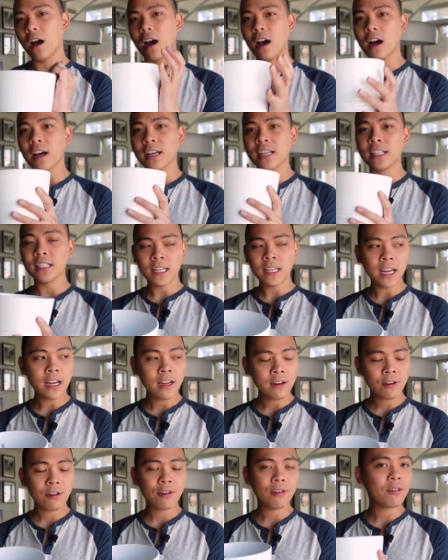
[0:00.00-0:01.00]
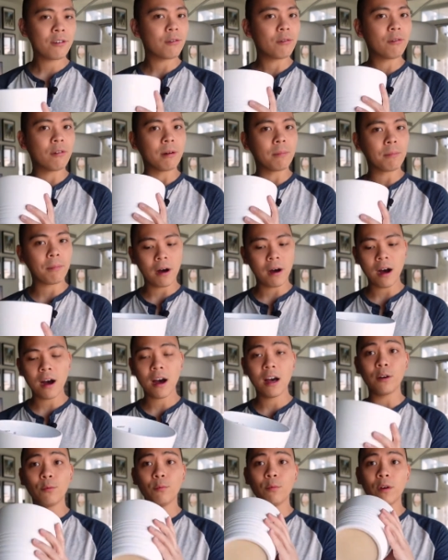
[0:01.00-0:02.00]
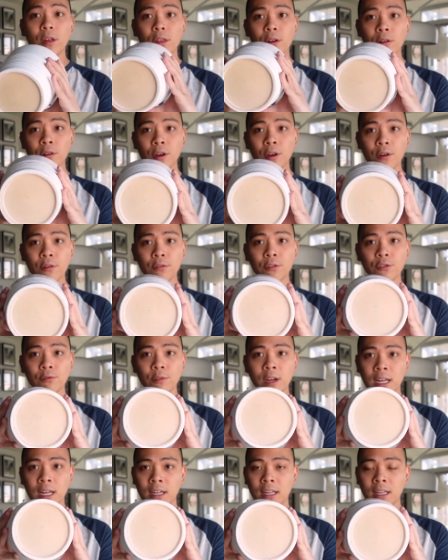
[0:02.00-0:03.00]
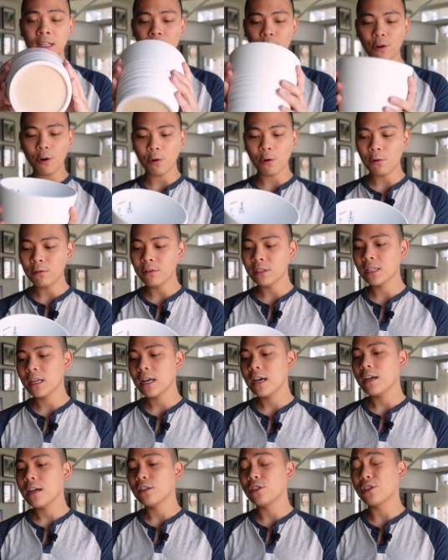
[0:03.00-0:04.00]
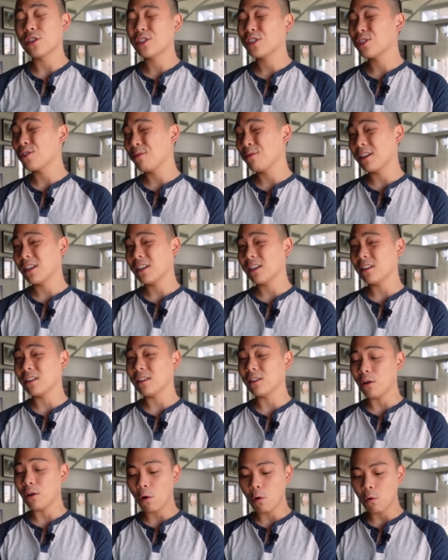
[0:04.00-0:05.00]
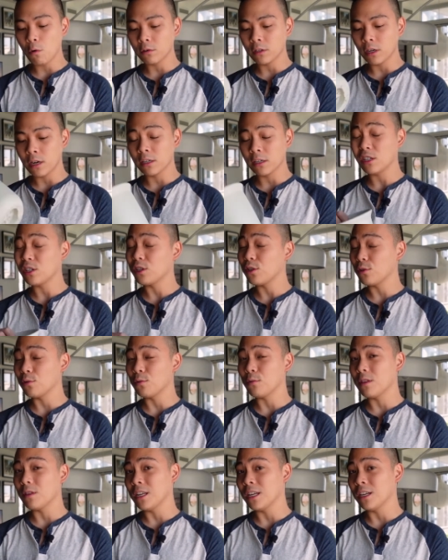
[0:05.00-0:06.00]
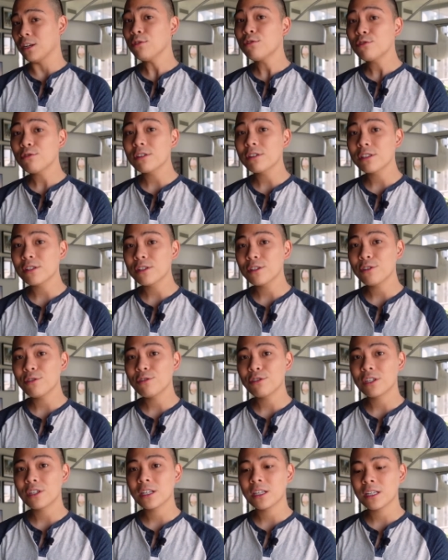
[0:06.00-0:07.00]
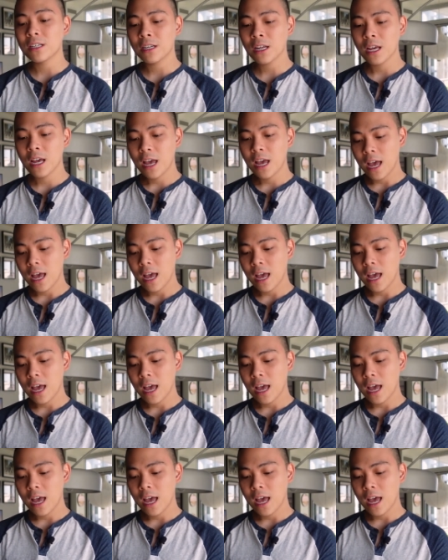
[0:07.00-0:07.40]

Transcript: a container or a pot with no drainage holes just so it could hold on to the nutrient solution